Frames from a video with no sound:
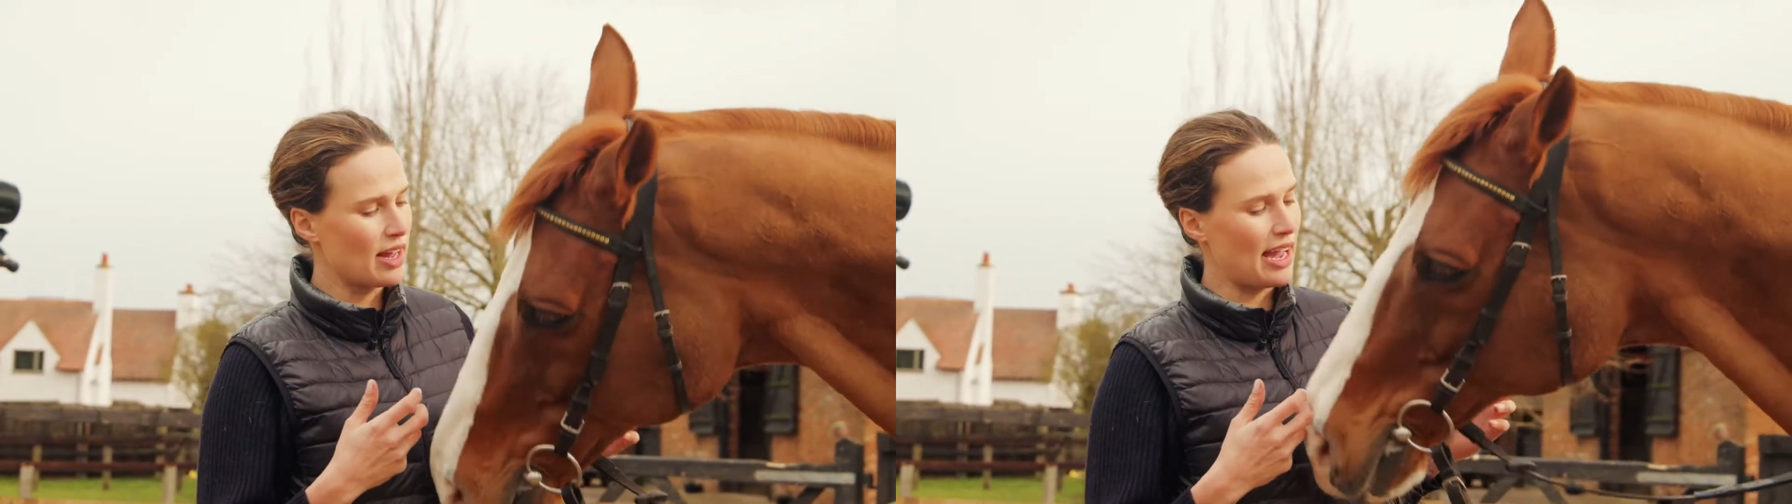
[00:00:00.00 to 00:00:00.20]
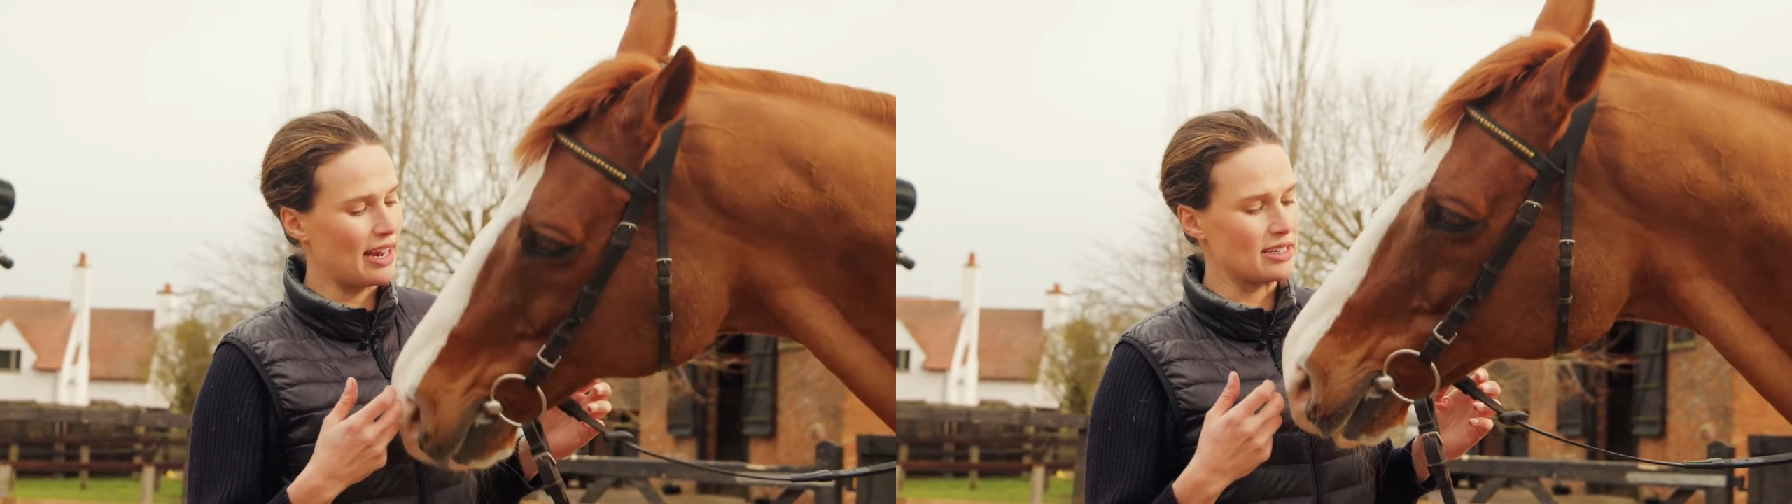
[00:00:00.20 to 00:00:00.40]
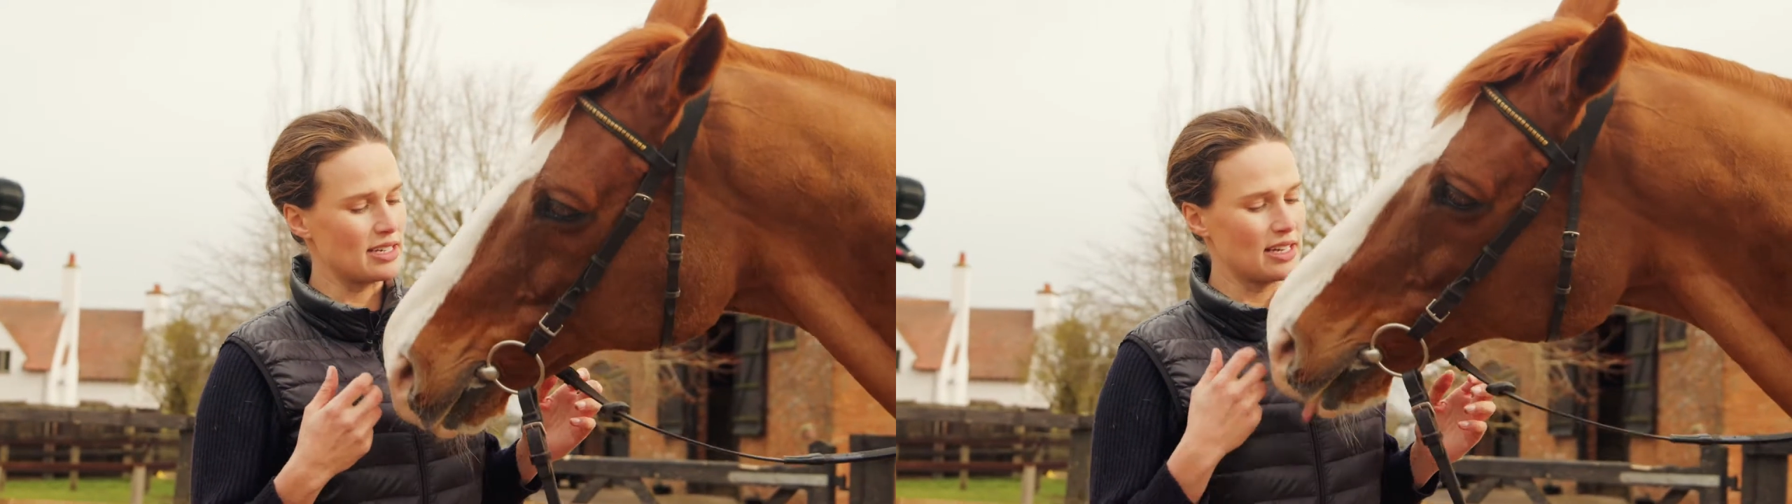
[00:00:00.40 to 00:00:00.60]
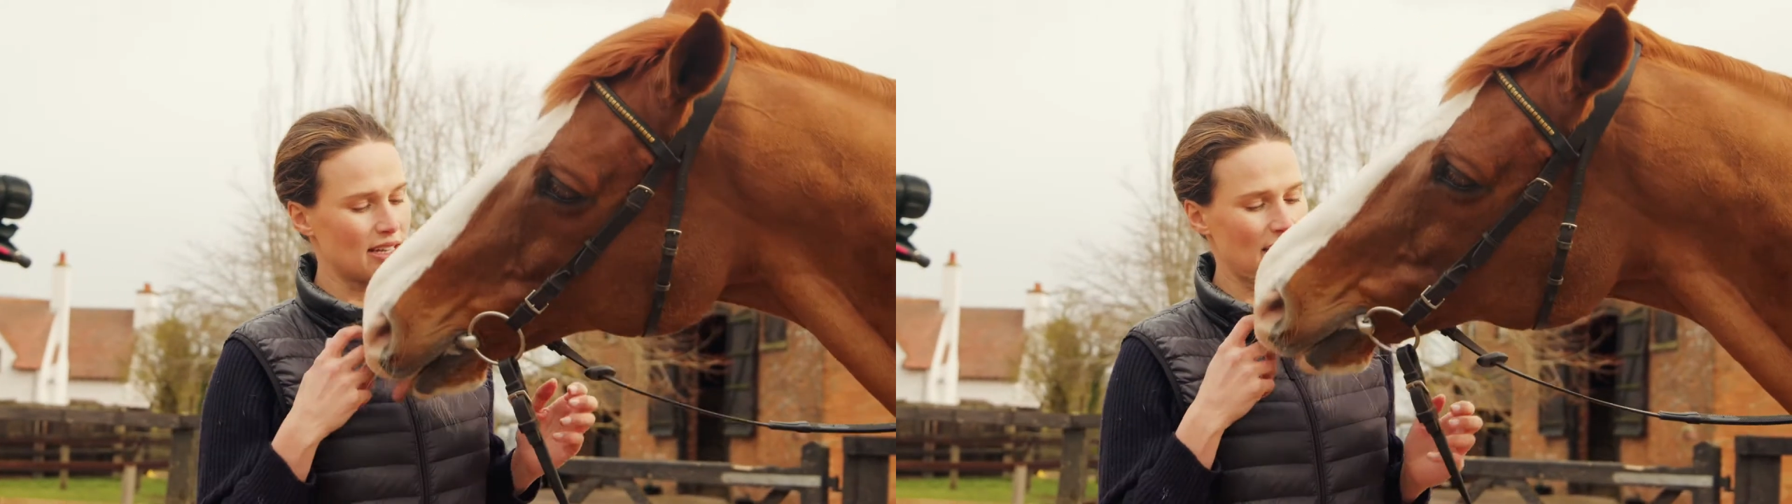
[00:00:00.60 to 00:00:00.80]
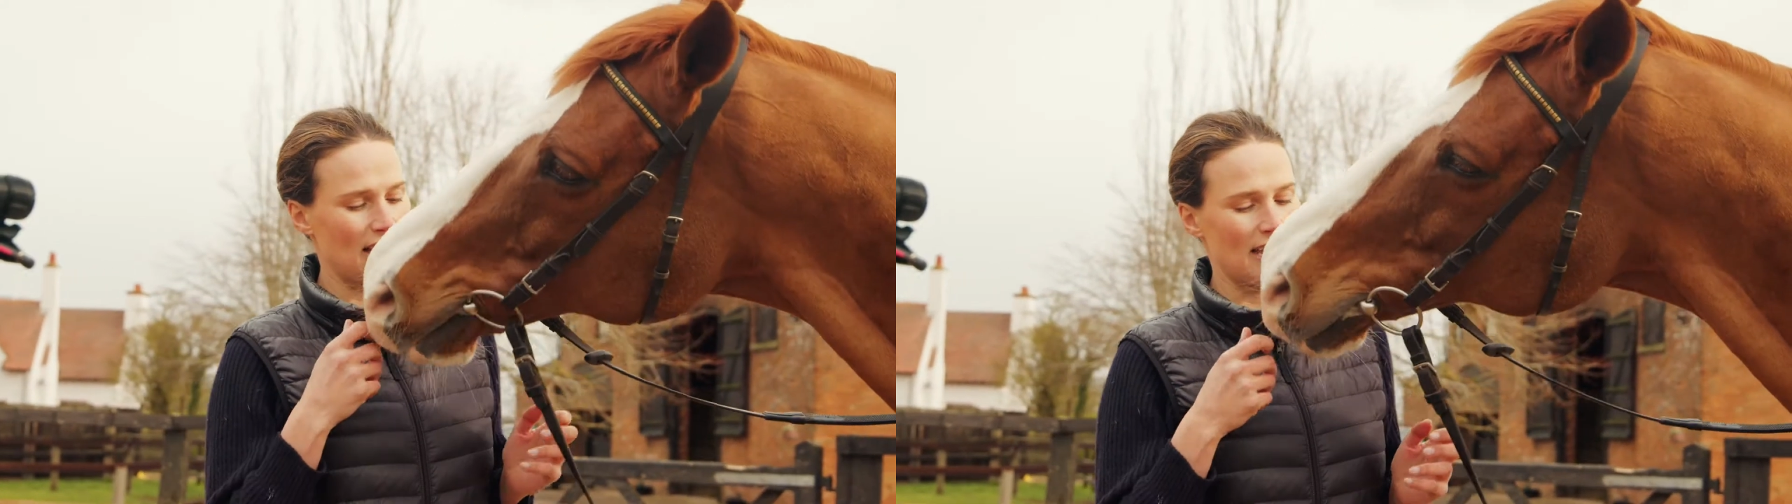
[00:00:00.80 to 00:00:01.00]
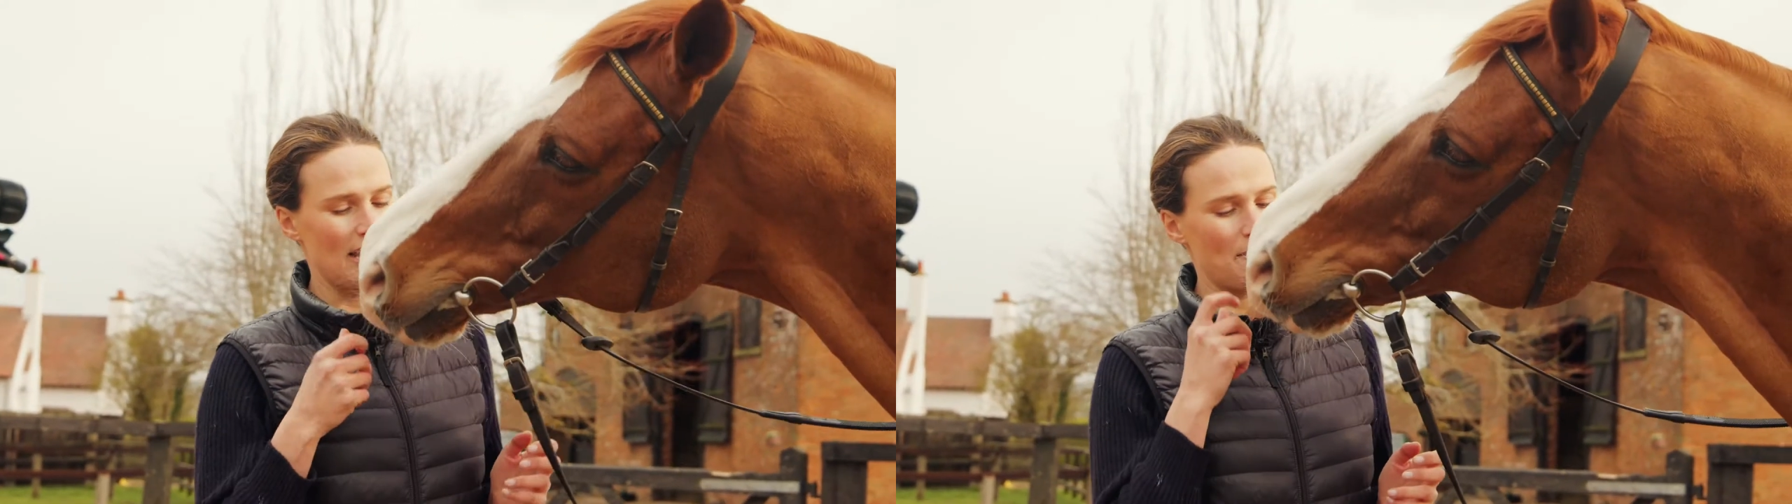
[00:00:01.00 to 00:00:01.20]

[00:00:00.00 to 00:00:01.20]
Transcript: and they